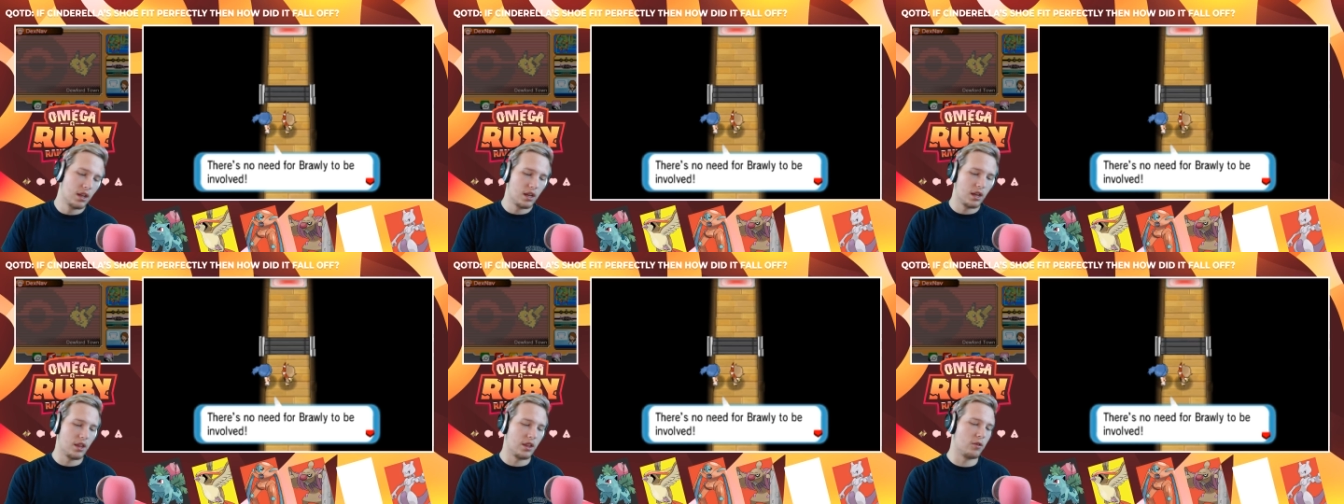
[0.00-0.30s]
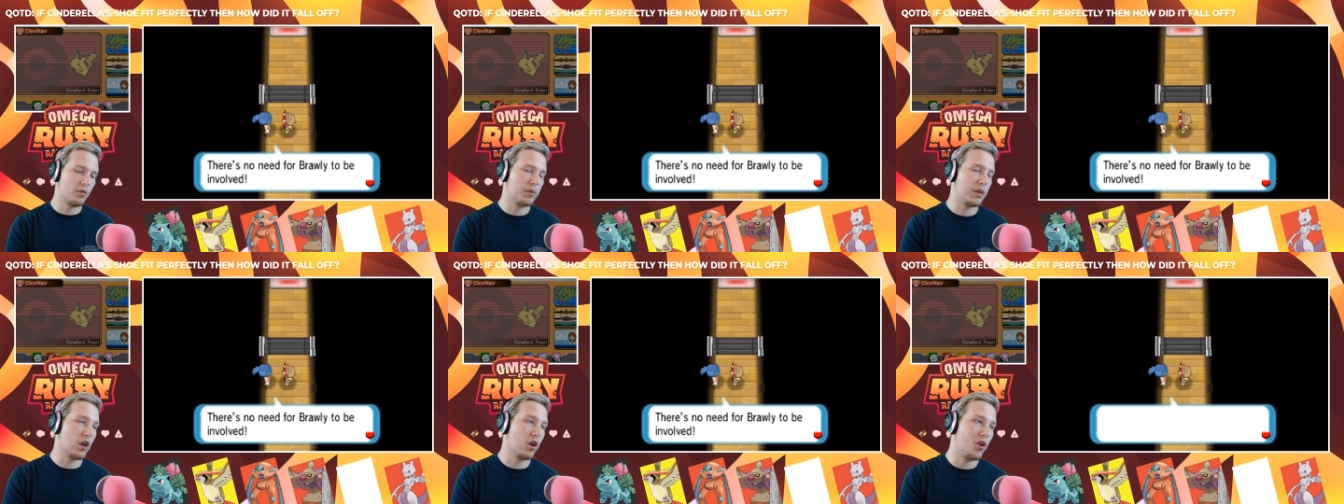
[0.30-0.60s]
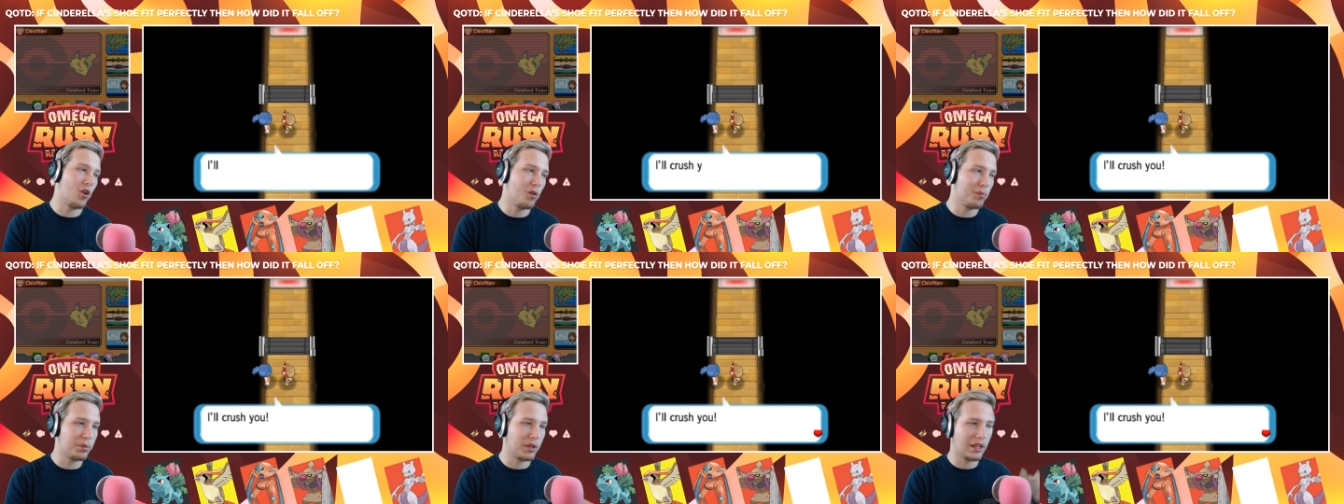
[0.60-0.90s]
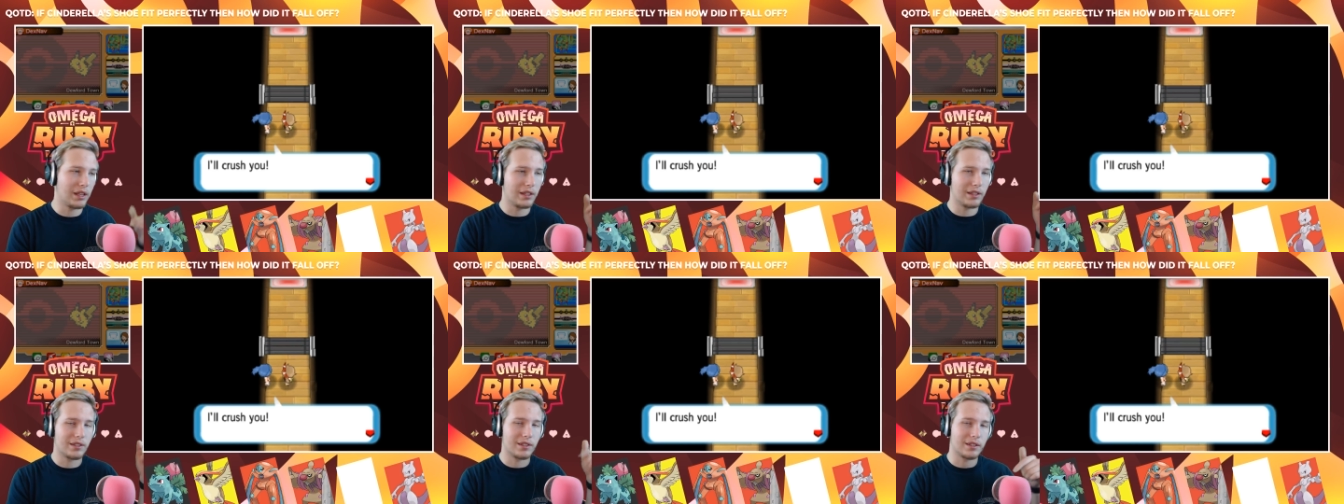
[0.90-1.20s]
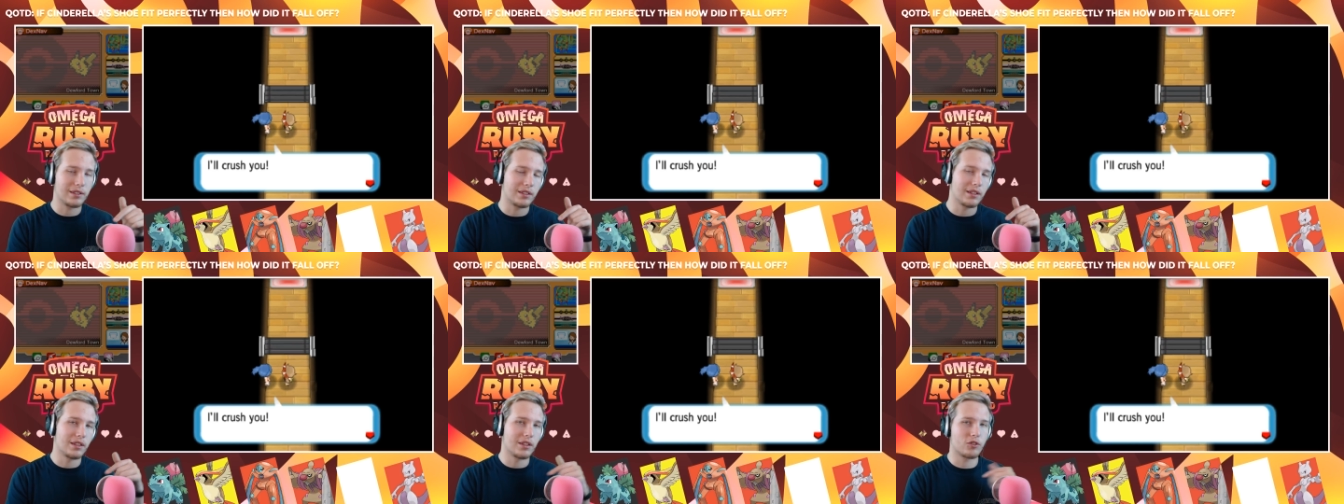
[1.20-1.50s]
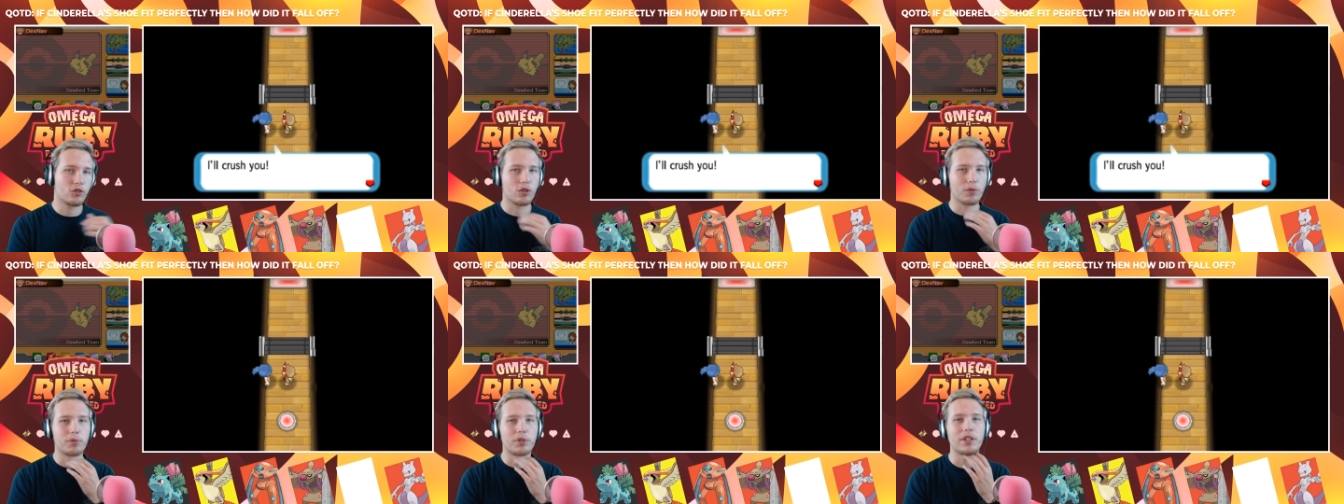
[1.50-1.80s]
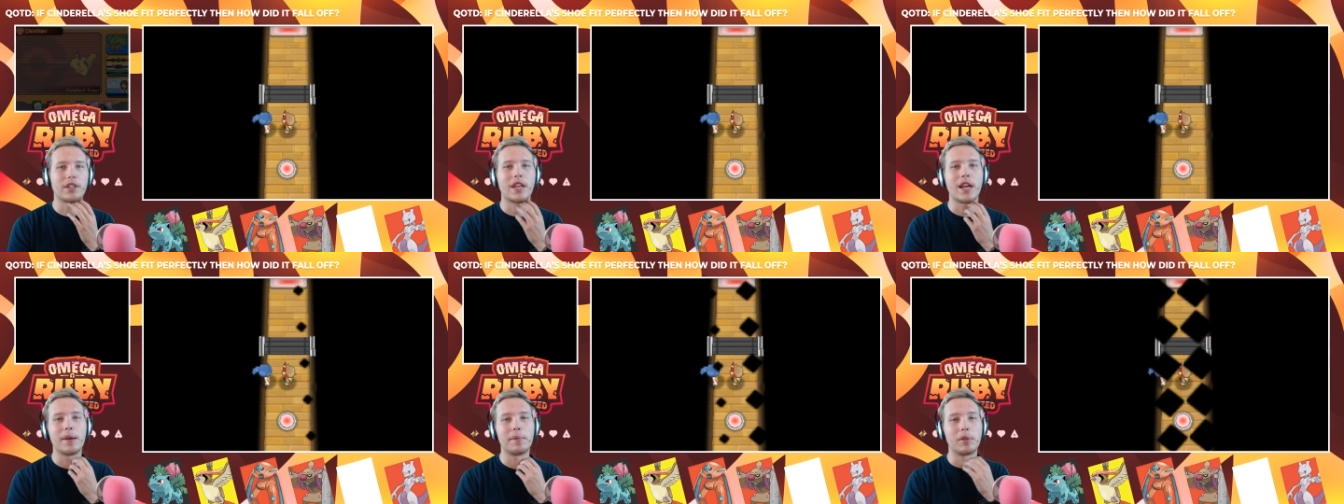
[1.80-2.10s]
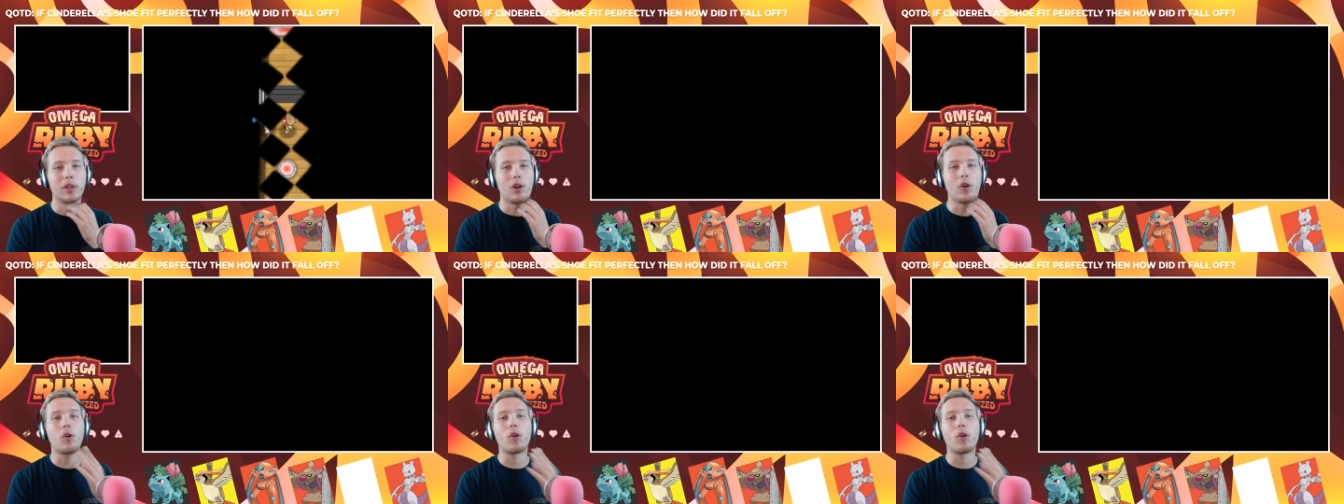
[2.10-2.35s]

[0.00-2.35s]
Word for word: there will be a whole playlist linked in the description down below,